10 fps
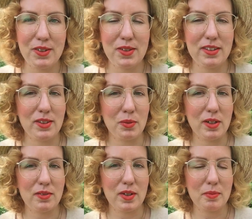So this is
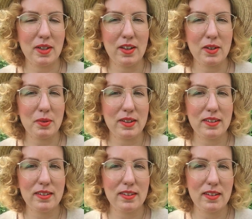one of them. The other
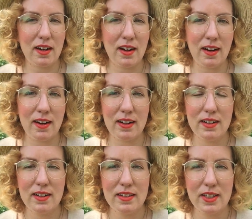ones
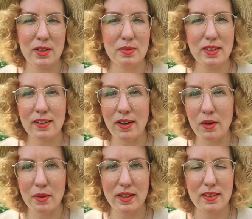they don't really
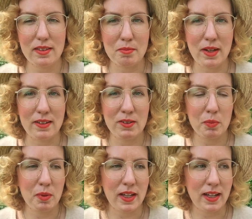go with my
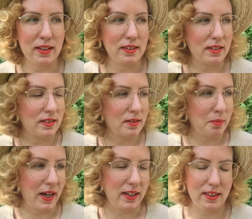spring
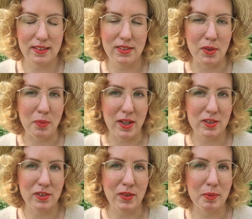palette so
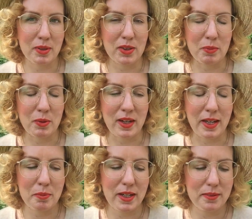much, so I put them
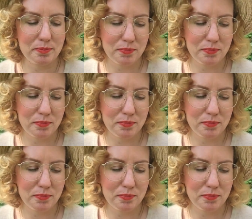away. But